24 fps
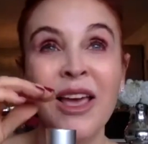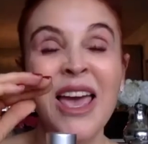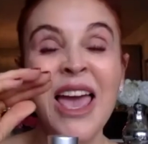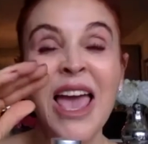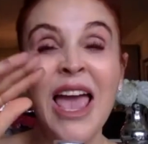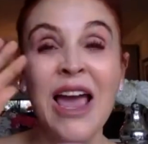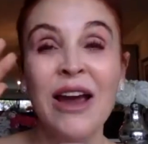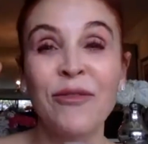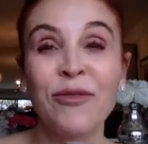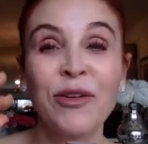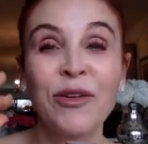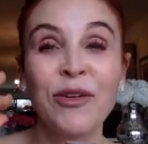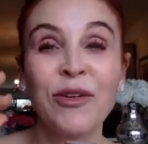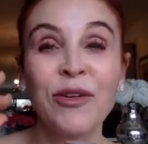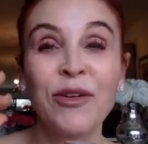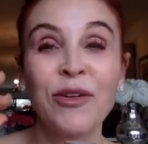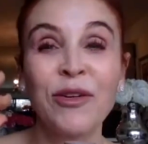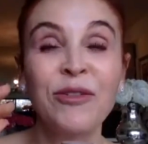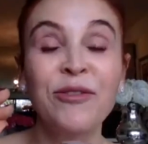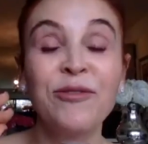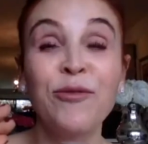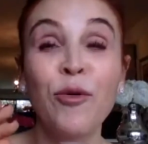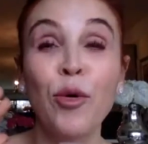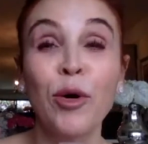every
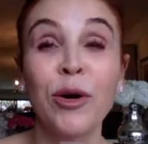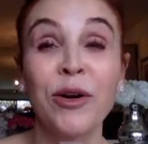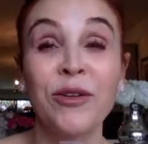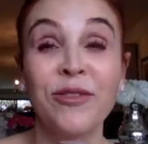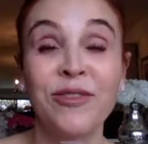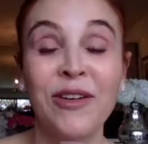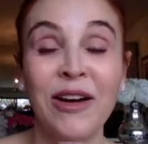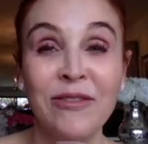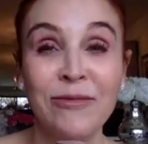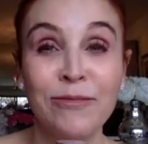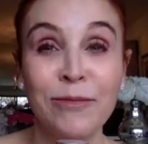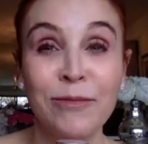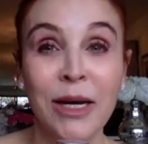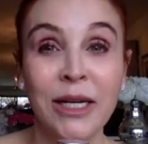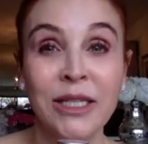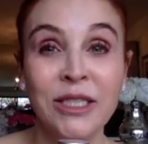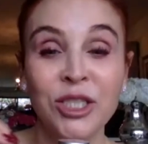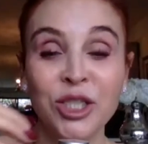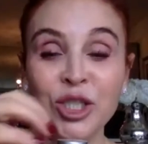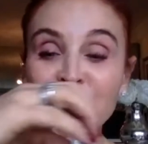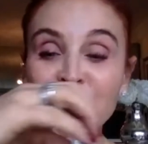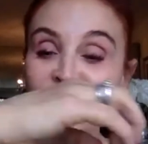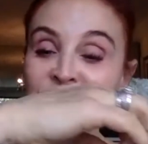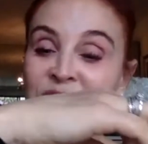4 to 5 months
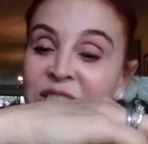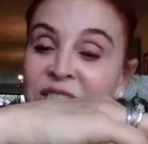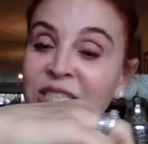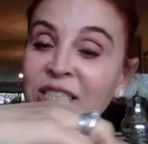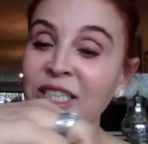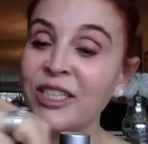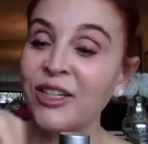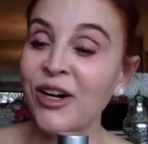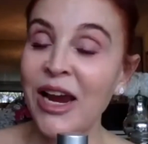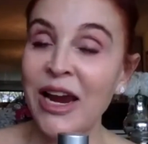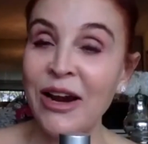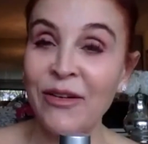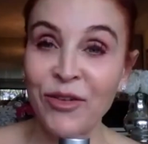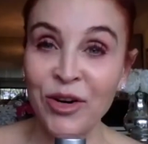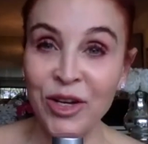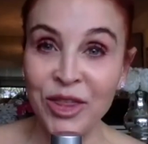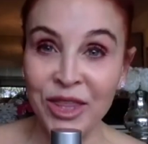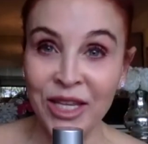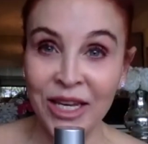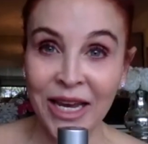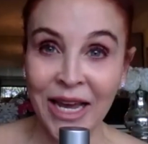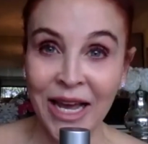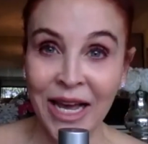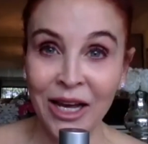just to clear everything
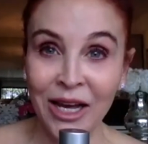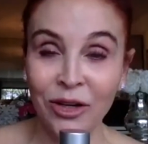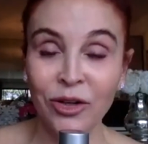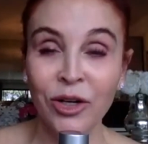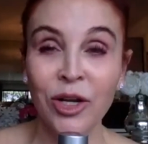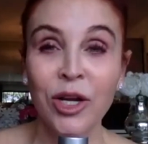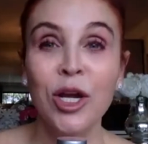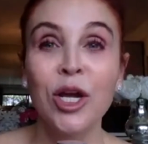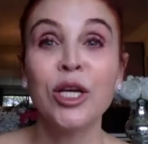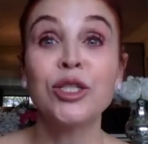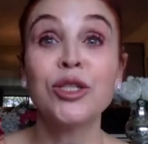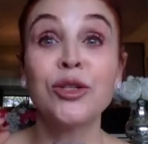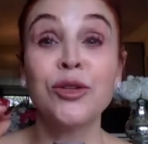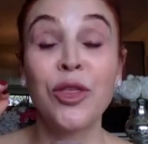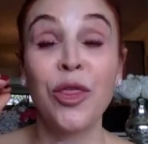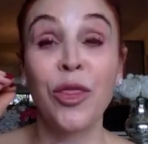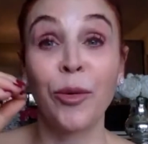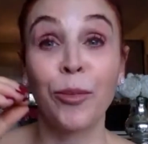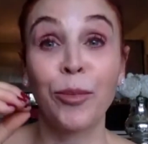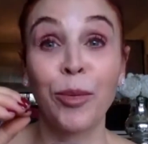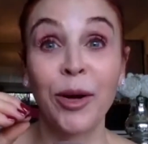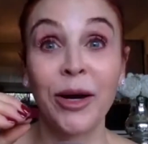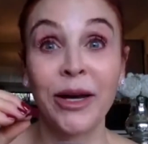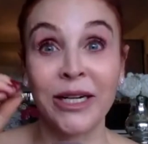out so that their
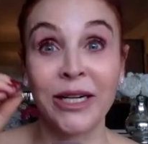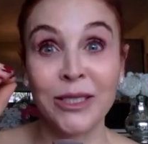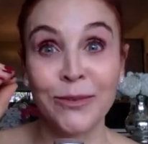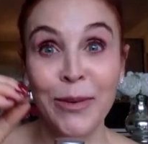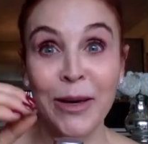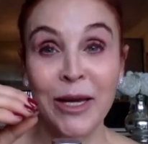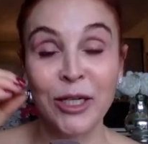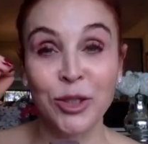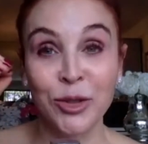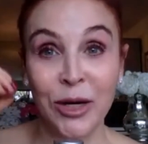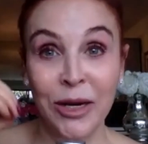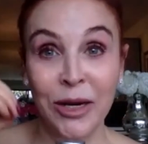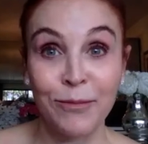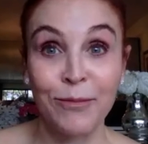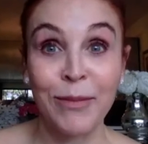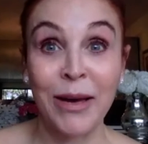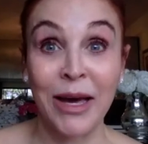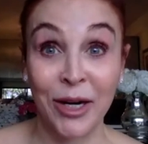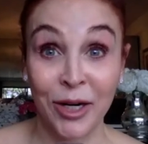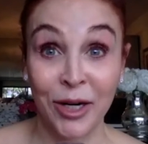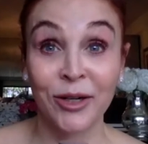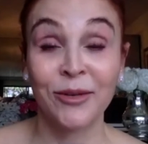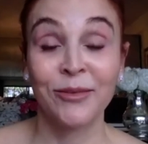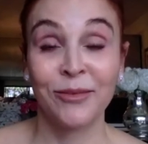products penetrate
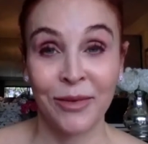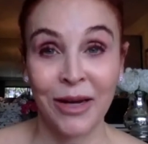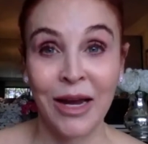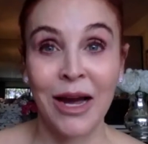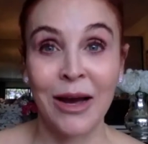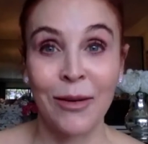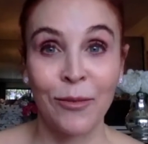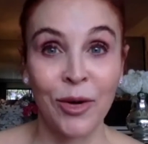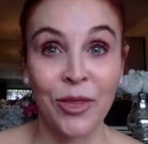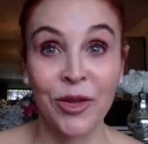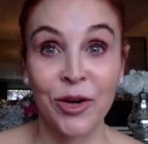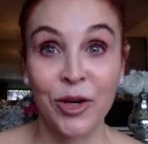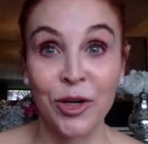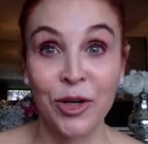better when they're